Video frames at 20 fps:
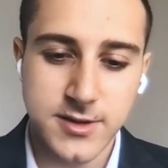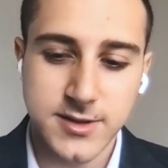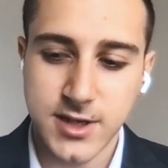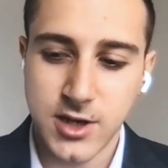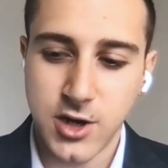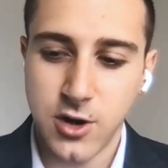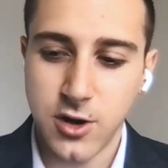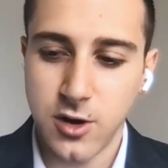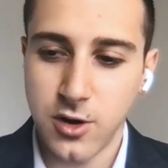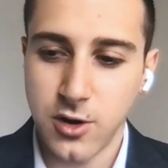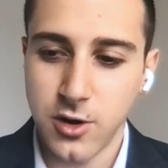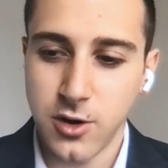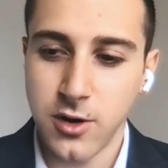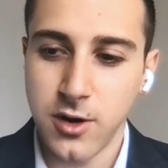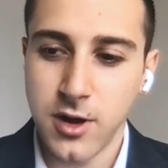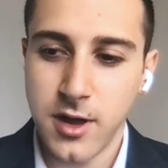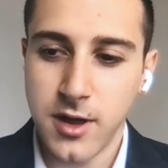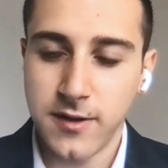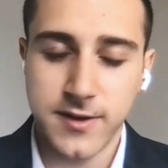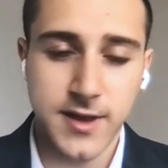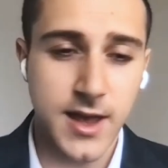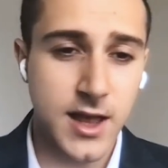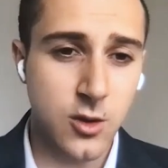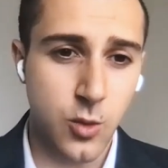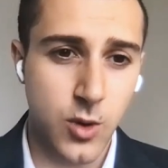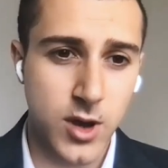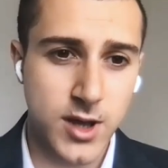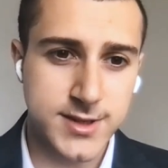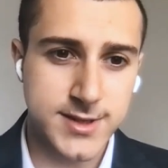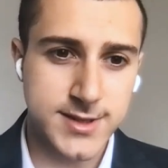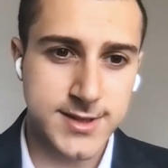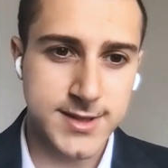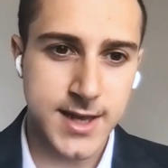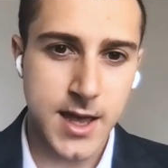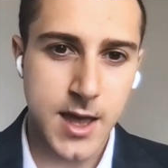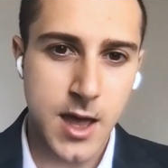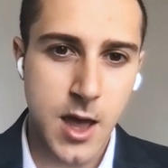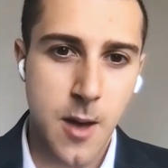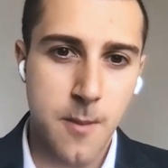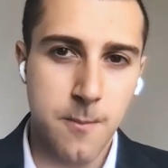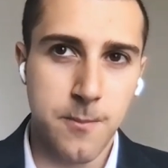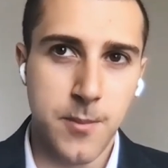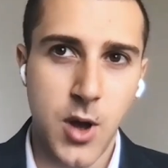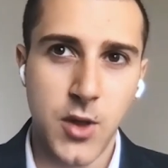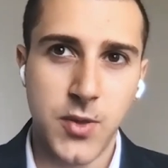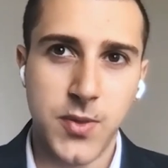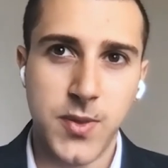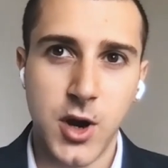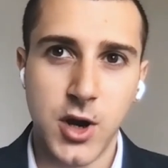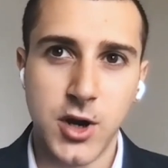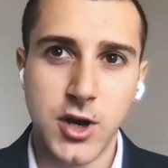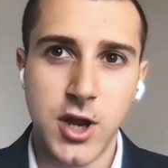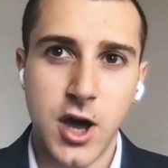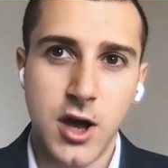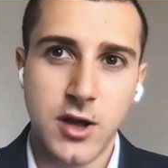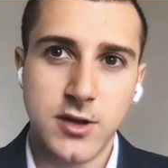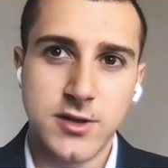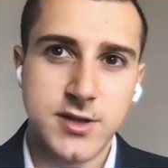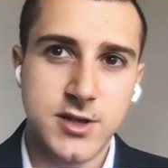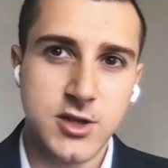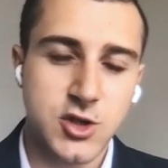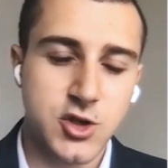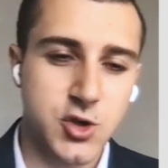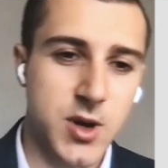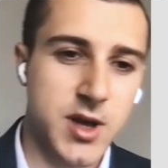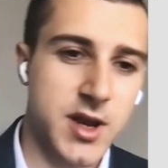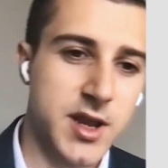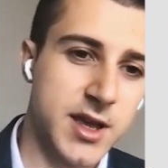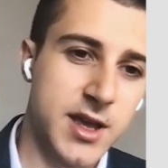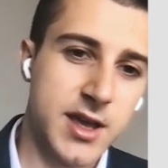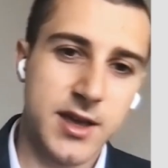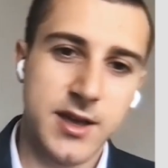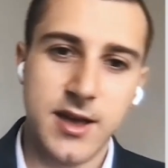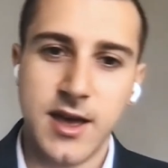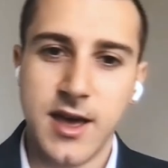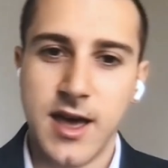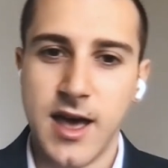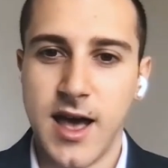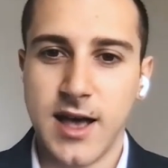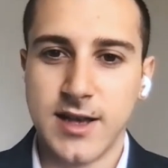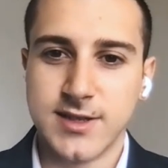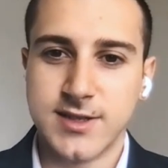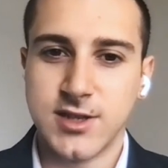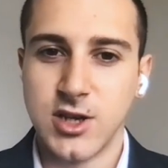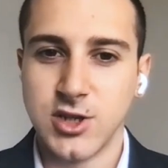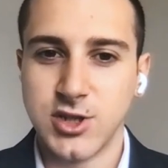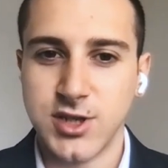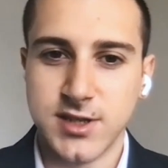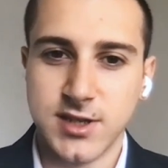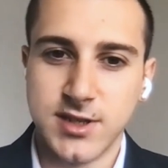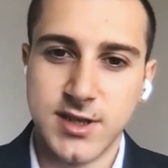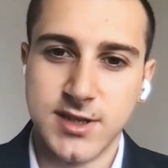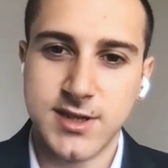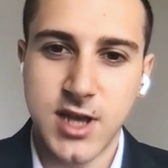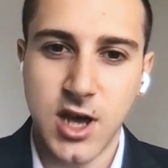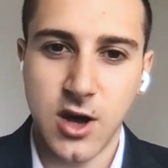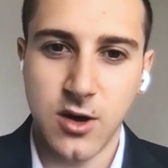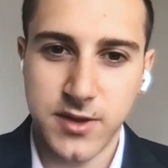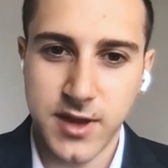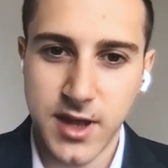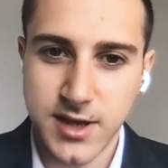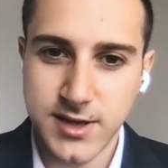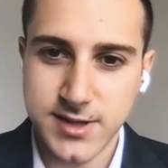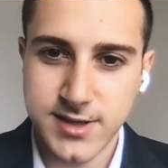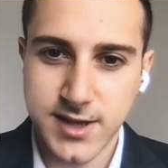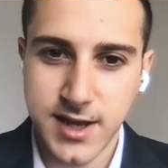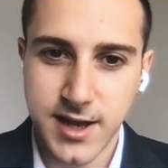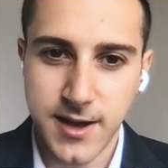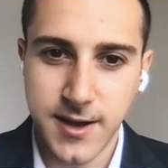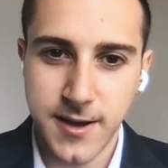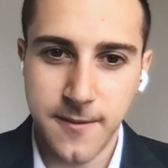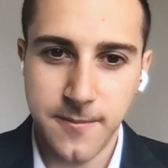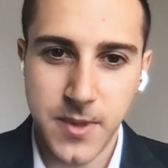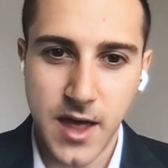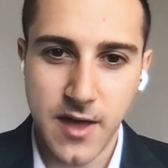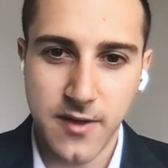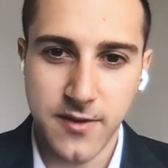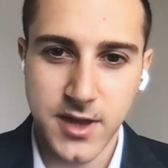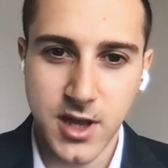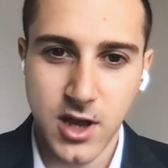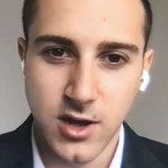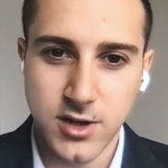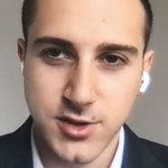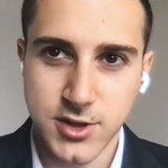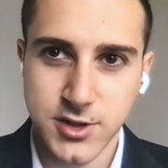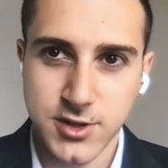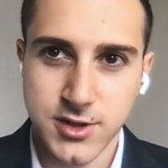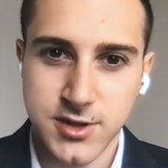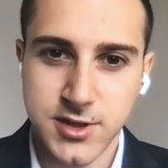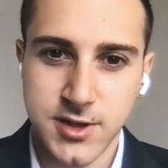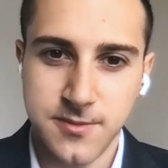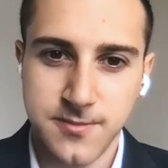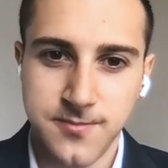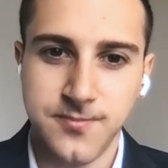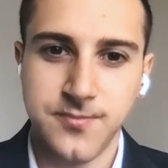secular tailwinds, but they're not trading as such as a discount as the others.